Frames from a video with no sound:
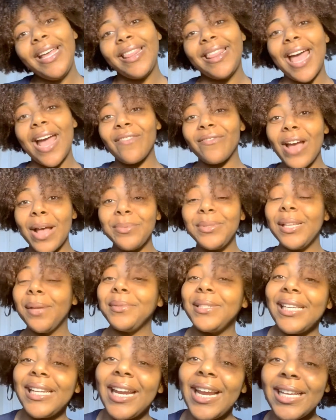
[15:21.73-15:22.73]
That wraps
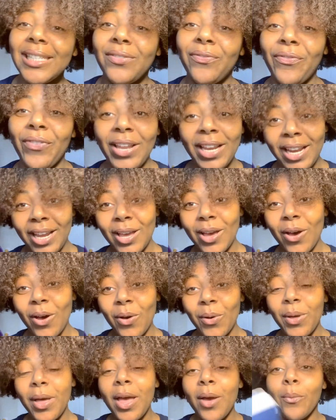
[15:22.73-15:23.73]
up today's
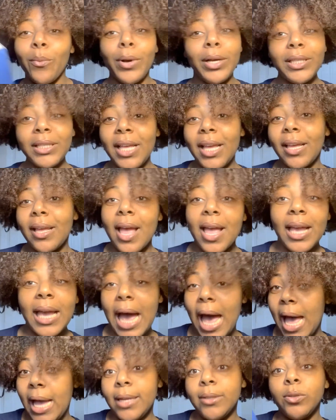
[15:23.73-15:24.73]
video.
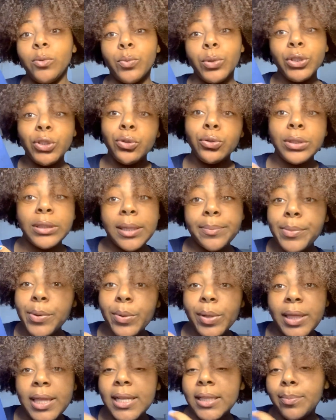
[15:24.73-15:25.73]
Guys, once you see me
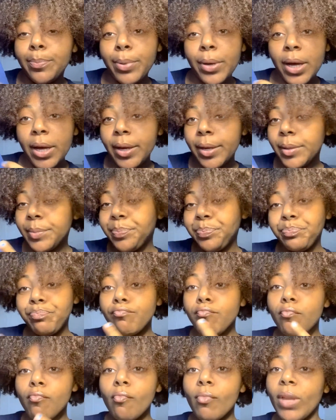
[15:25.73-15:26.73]
with this book,
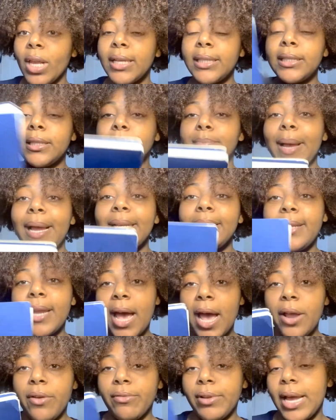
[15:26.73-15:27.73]
this is my
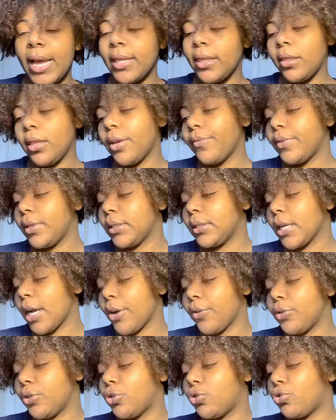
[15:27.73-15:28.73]
diary. I love this
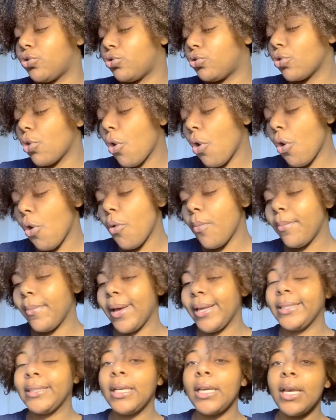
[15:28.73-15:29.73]
diary so
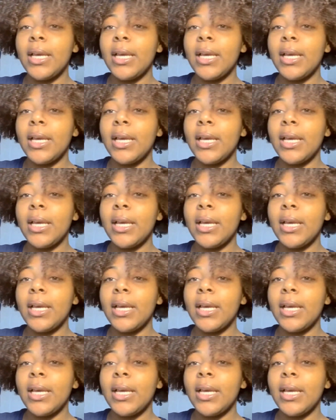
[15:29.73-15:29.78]
much.